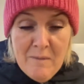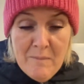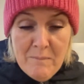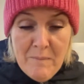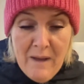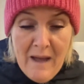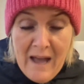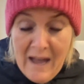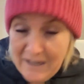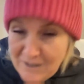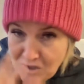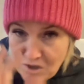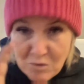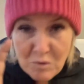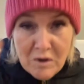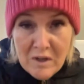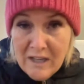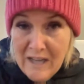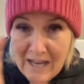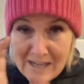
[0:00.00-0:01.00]
But I just
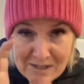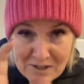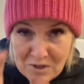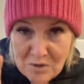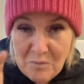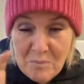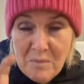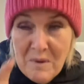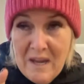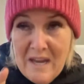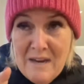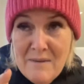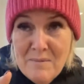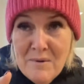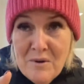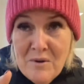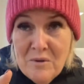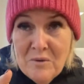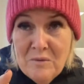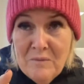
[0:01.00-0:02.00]
want to get some
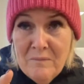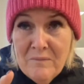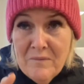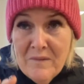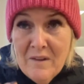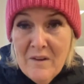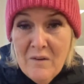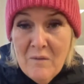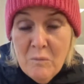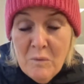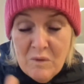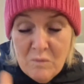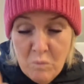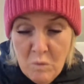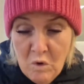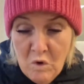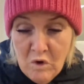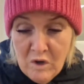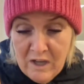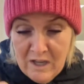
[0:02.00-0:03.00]
people with
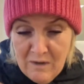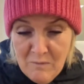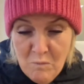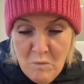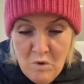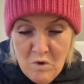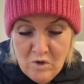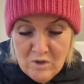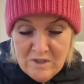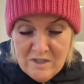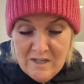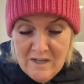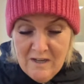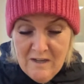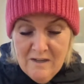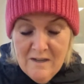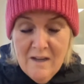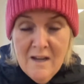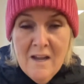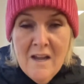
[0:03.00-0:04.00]
walking and
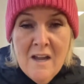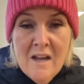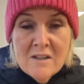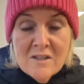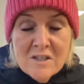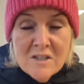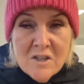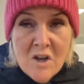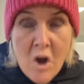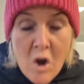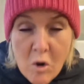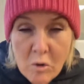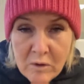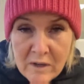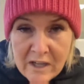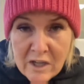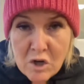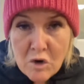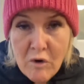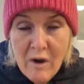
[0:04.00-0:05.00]
water to not
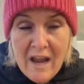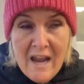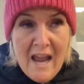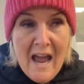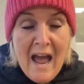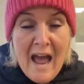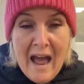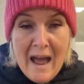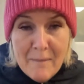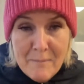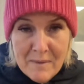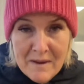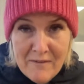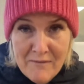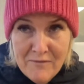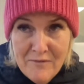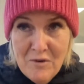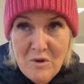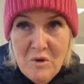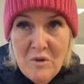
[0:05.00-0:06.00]
only create a habit
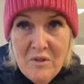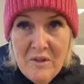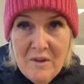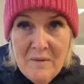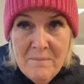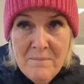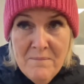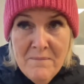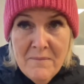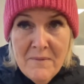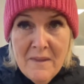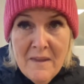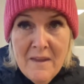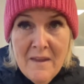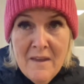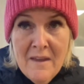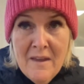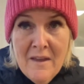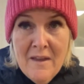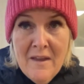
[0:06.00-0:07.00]
for them,
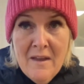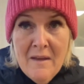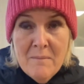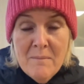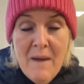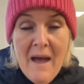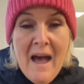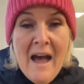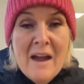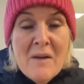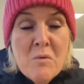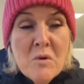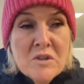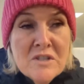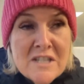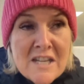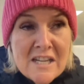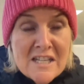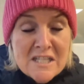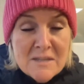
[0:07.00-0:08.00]
but I
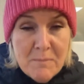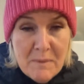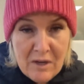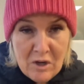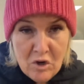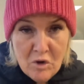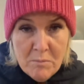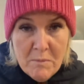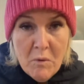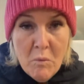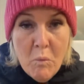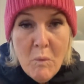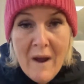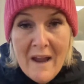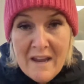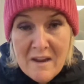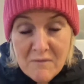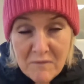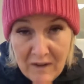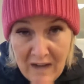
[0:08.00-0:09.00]
want it to become a
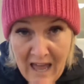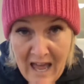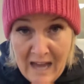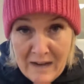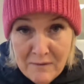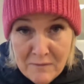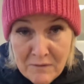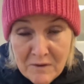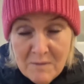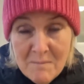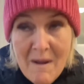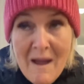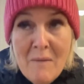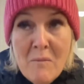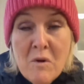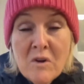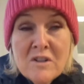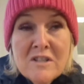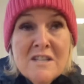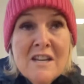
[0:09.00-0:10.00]
way of life for them. I
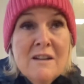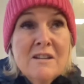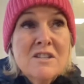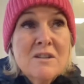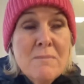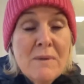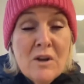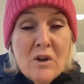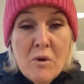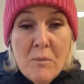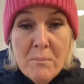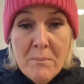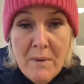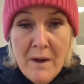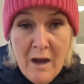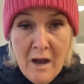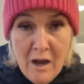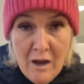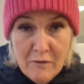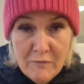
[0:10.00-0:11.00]
want it to become
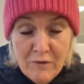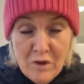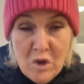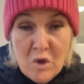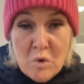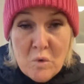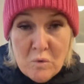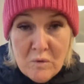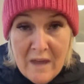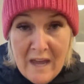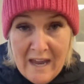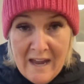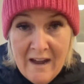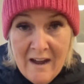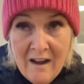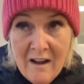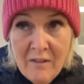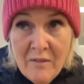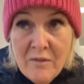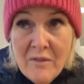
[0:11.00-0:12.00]
part of who they
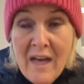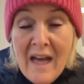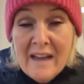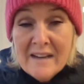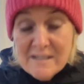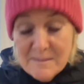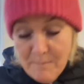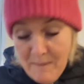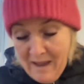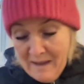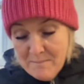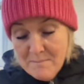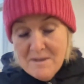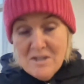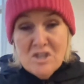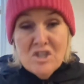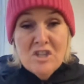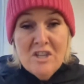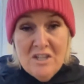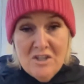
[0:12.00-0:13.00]
are. That is my
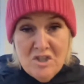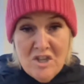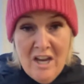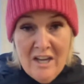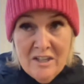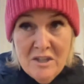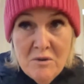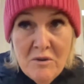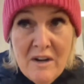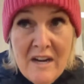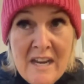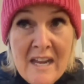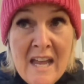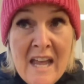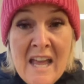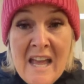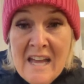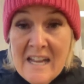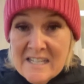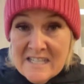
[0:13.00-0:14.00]
mission in January,
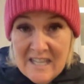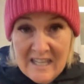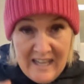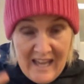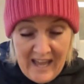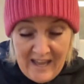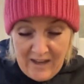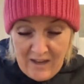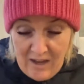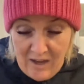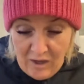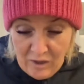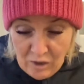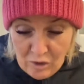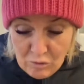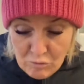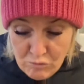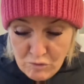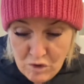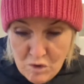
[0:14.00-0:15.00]
to get a
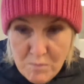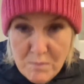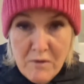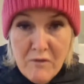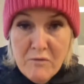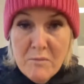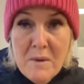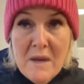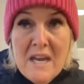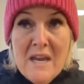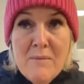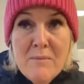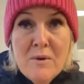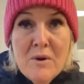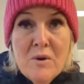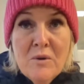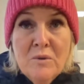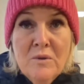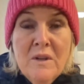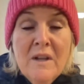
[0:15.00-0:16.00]
group of
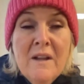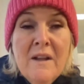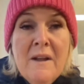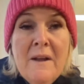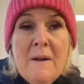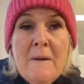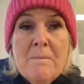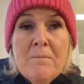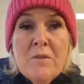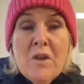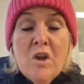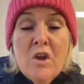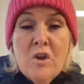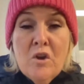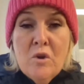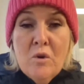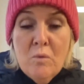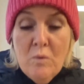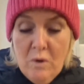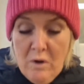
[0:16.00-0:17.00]
people
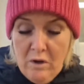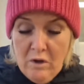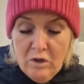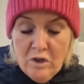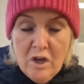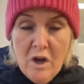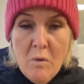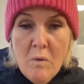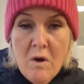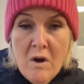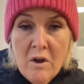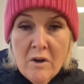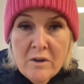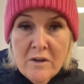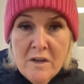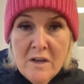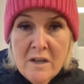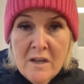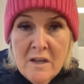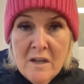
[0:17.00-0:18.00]
who go
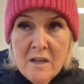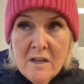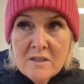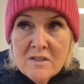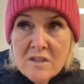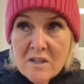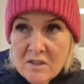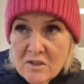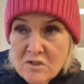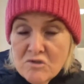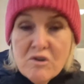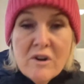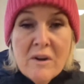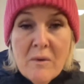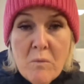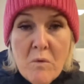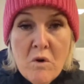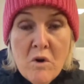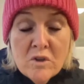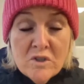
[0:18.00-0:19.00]
on to drink
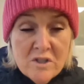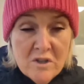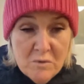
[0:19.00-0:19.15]
water.